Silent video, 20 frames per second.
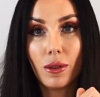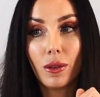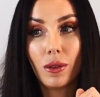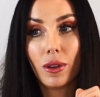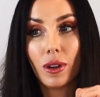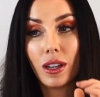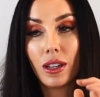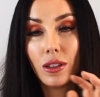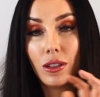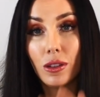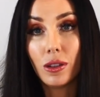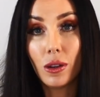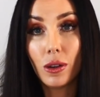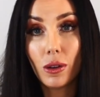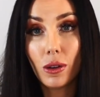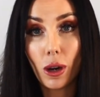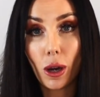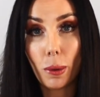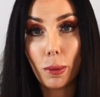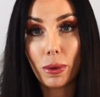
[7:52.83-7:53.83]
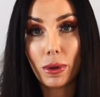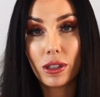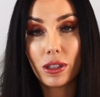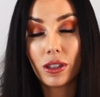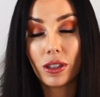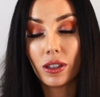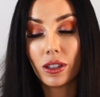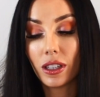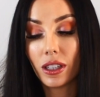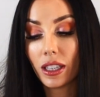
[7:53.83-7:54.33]
or a new
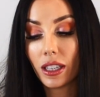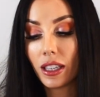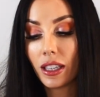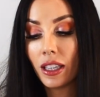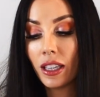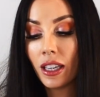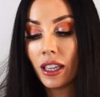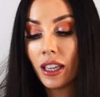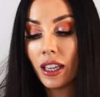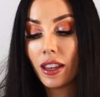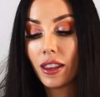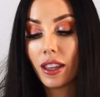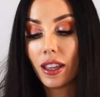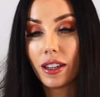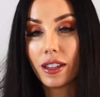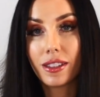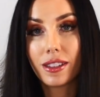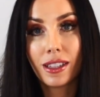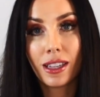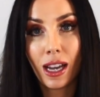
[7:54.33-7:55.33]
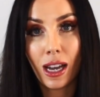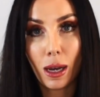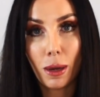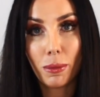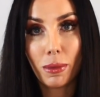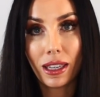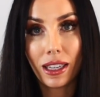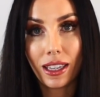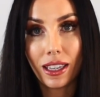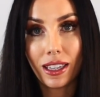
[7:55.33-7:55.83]
opportunity that is
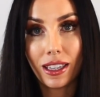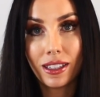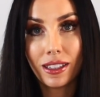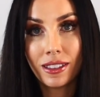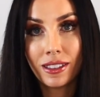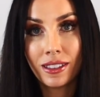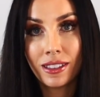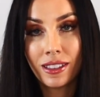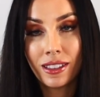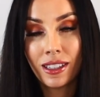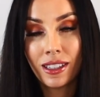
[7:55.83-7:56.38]
coming in.